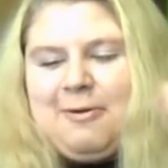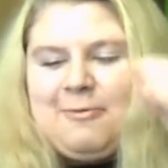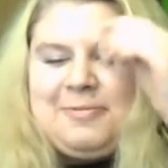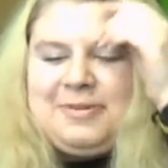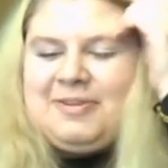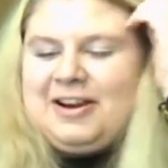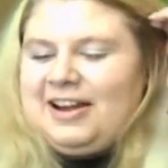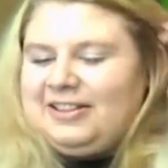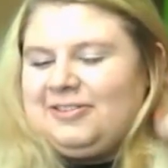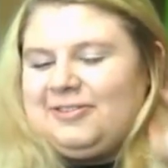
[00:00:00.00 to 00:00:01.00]
I will be wearing
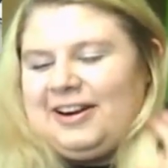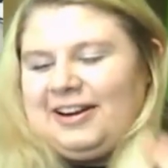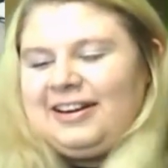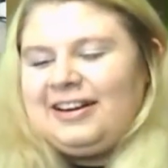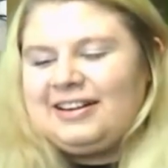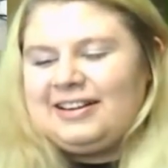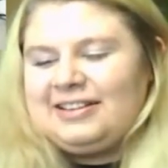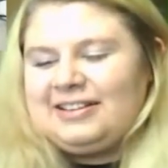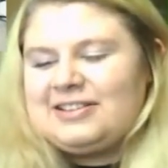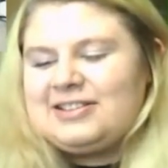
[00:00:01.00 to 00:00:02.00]
underwear.
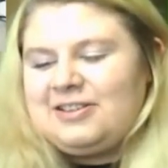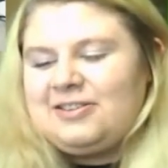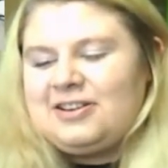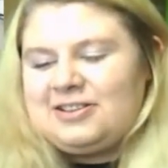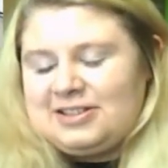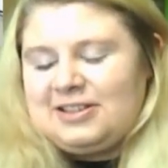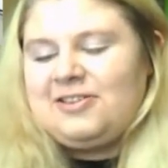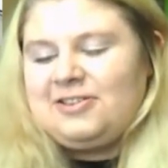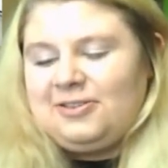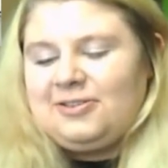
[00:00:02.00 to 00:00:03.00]
Skirt, uh,
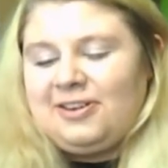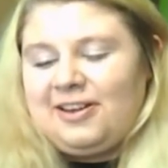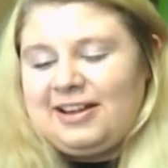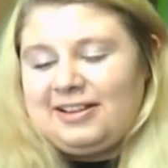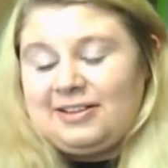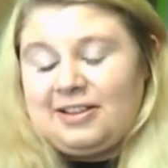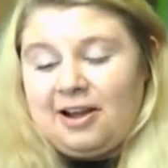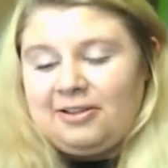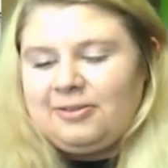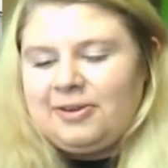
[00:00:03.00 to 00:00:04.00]
skirt tourniquet in the
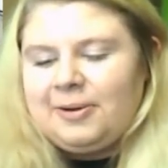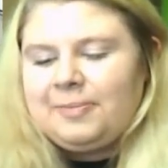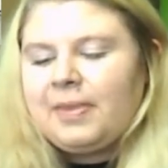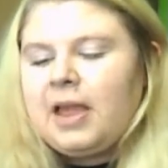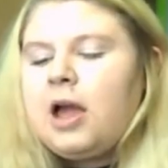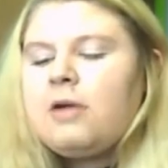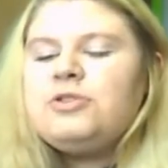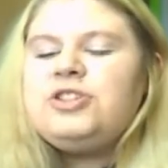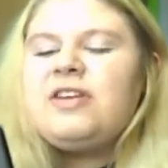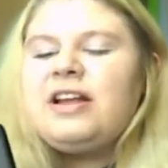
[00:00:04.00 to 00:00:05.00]
underwear.
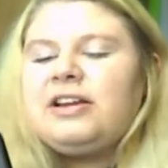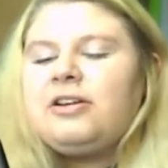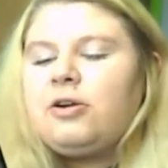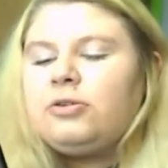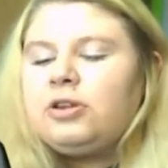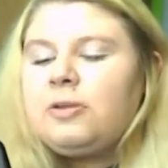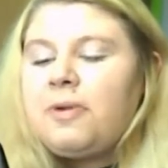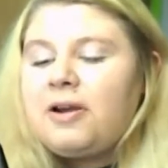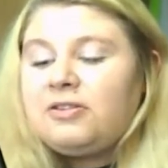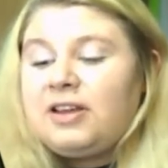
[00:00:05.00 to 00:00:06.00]
Would you rather go to the
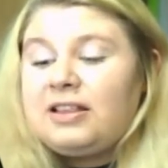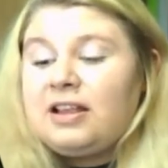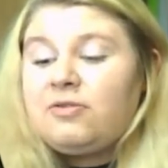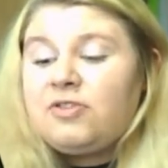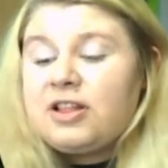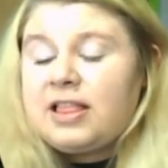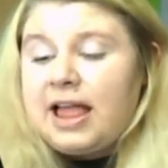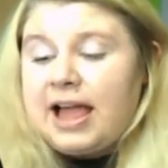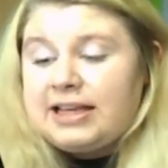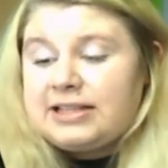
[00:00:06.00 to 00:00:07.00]
party and not
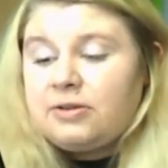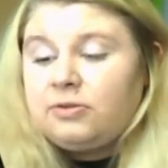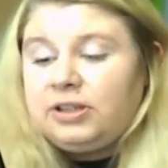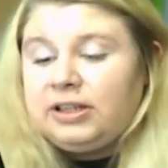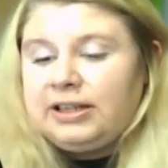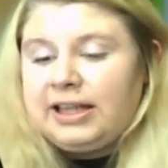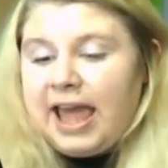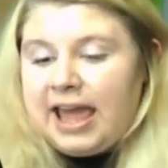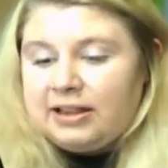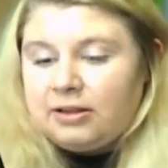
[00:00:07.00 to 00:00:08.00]
realize until the
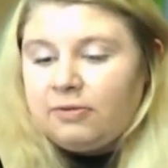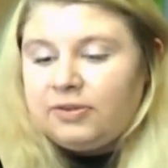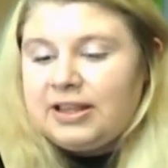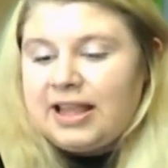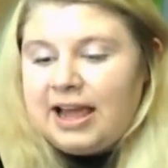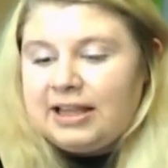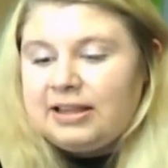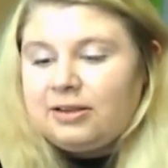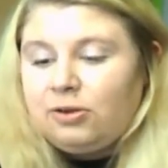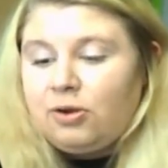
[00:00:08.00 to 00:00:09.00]
end of the
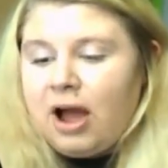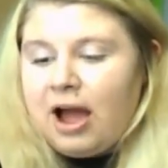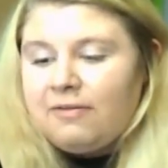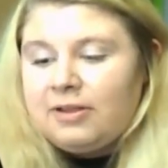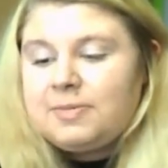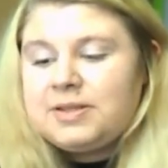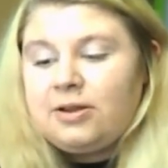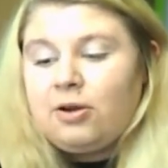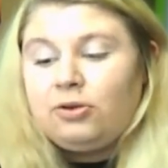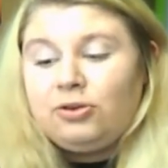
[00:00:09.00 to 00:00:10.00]
night that you have
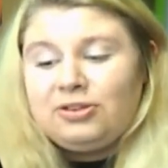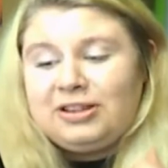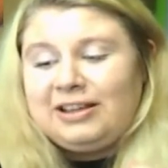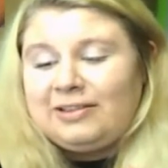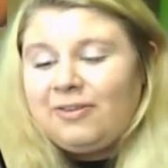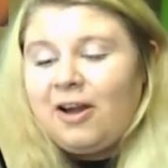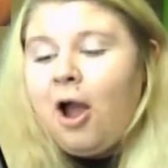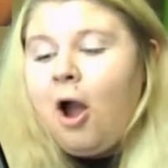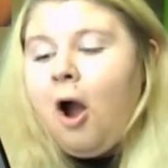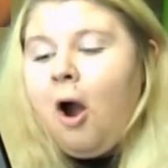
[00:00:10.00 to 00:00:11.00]
lipstick on your teeth
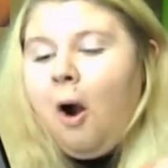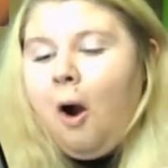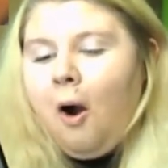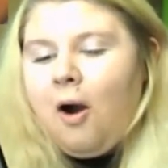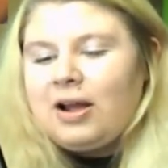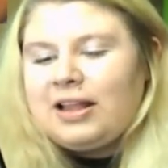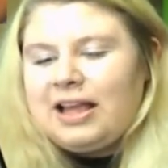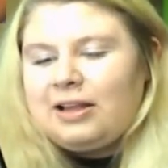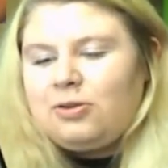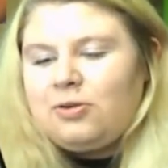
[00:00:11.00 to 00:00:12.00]
or
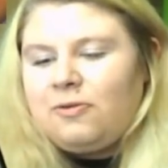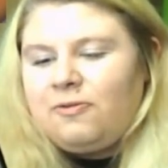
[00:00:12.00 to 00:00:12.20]
that your